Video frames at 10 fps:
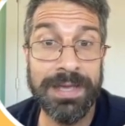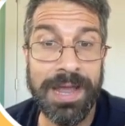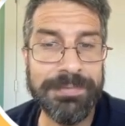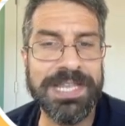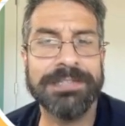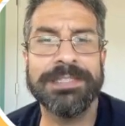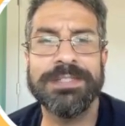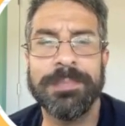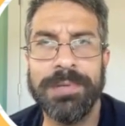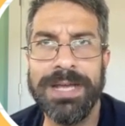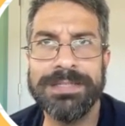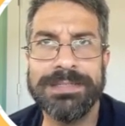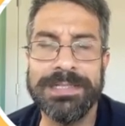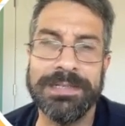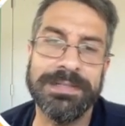I was actually surprised
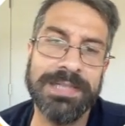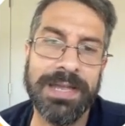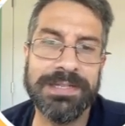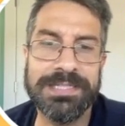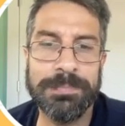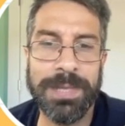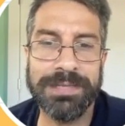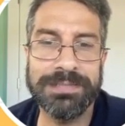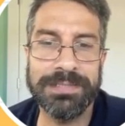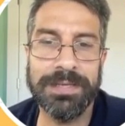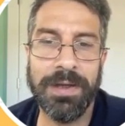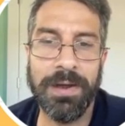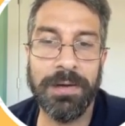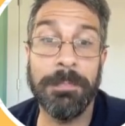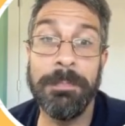here, as I expected
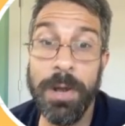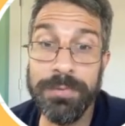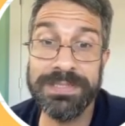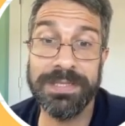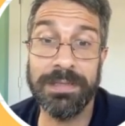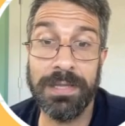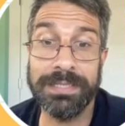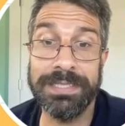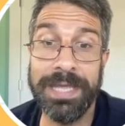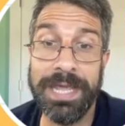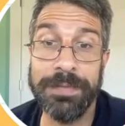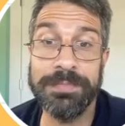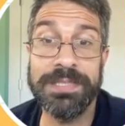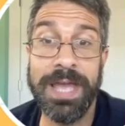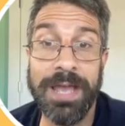our most unlucky
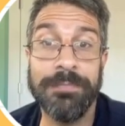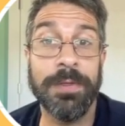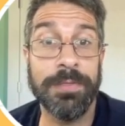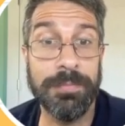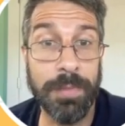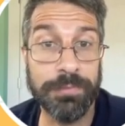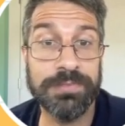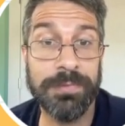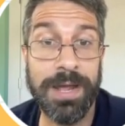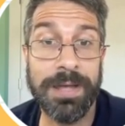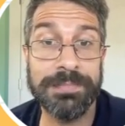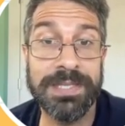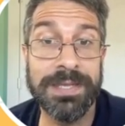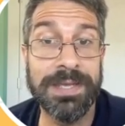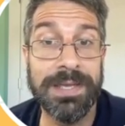games to have the most robs.
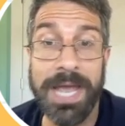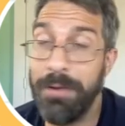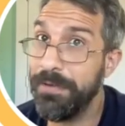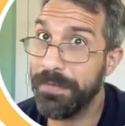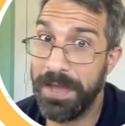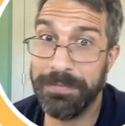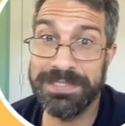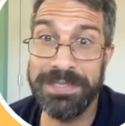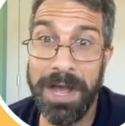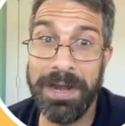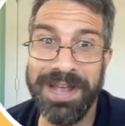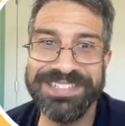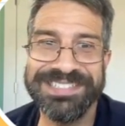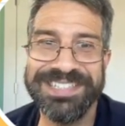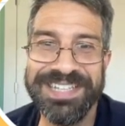However, that was not
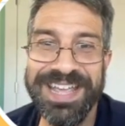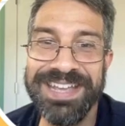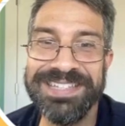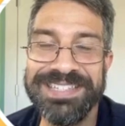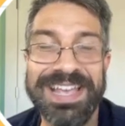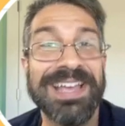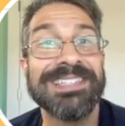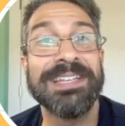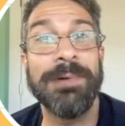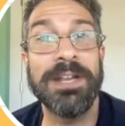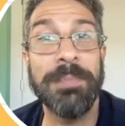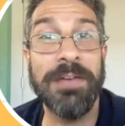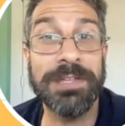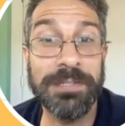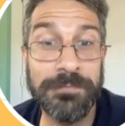actually the case, as they wound up
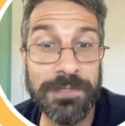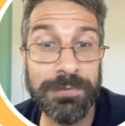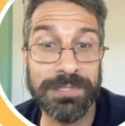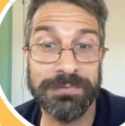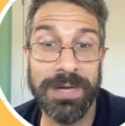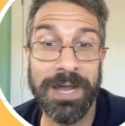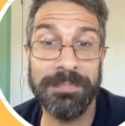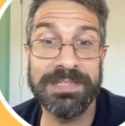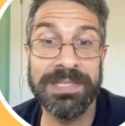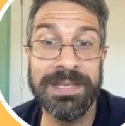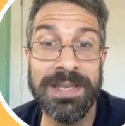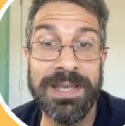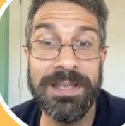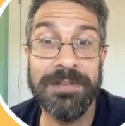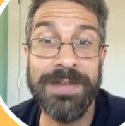having the fewest robs.
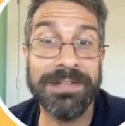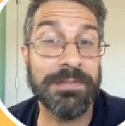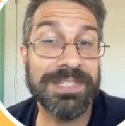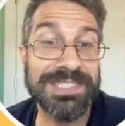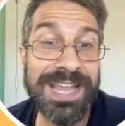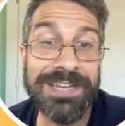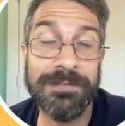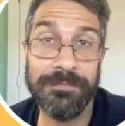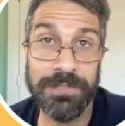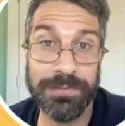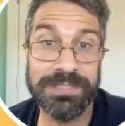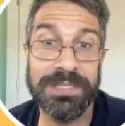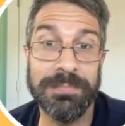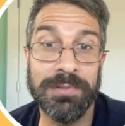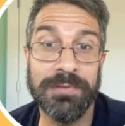In fact, the second fewest
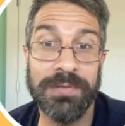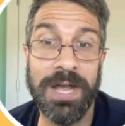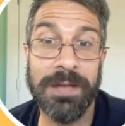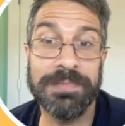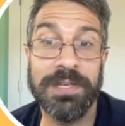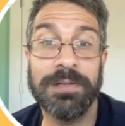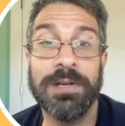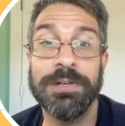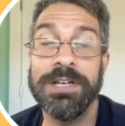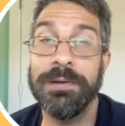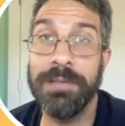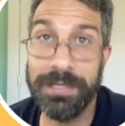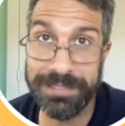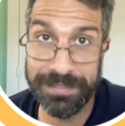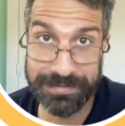number of robs occurred in our
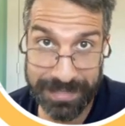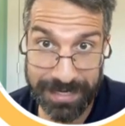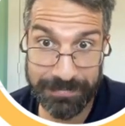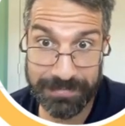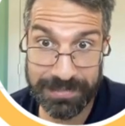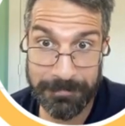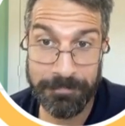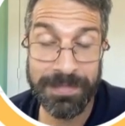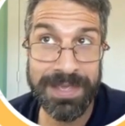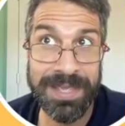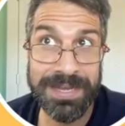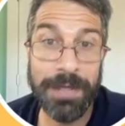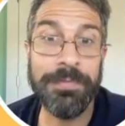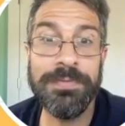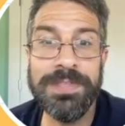luckiest games.
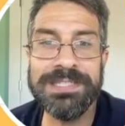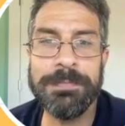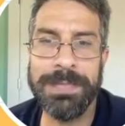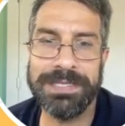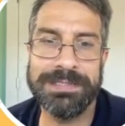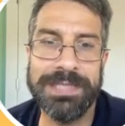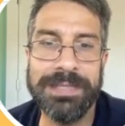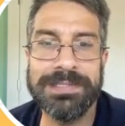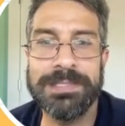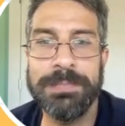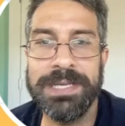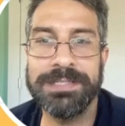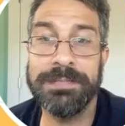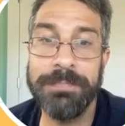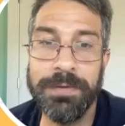Now, this makes sense
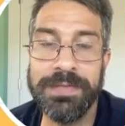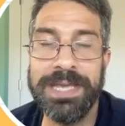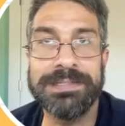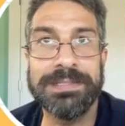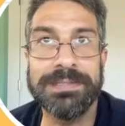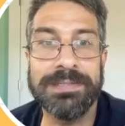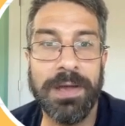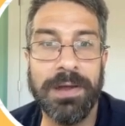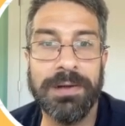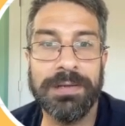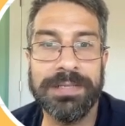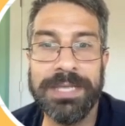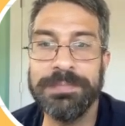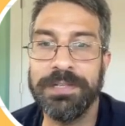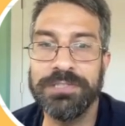because in both cases, our
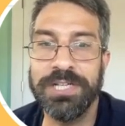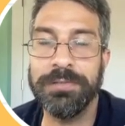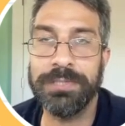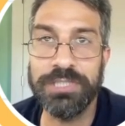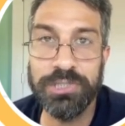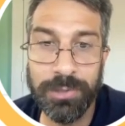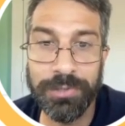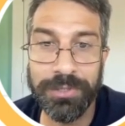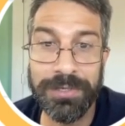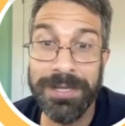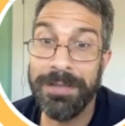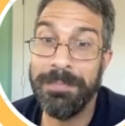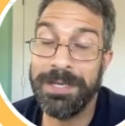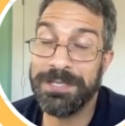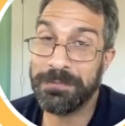games are generally shorter
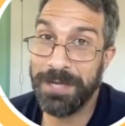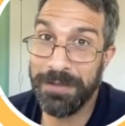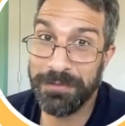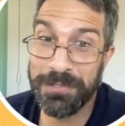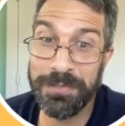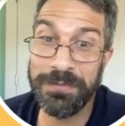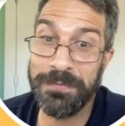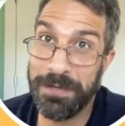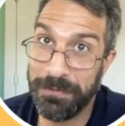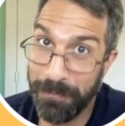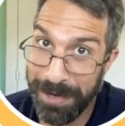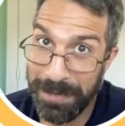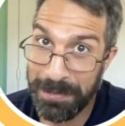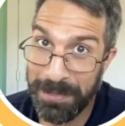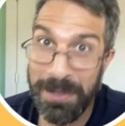because we're either doing very
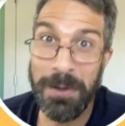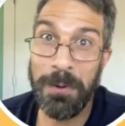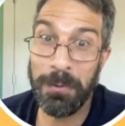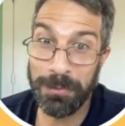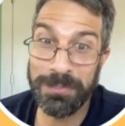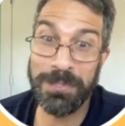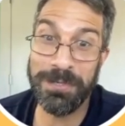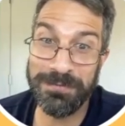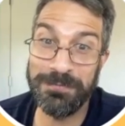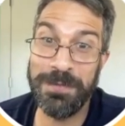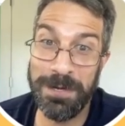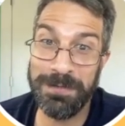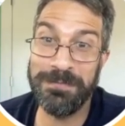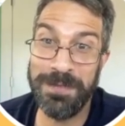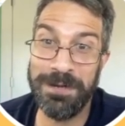well or we're doing
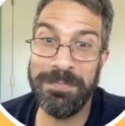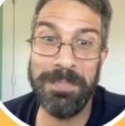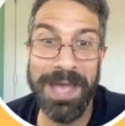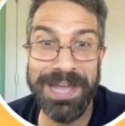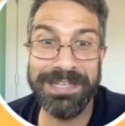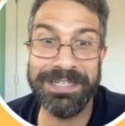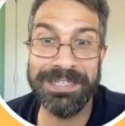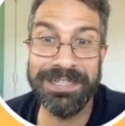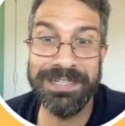very, very badly.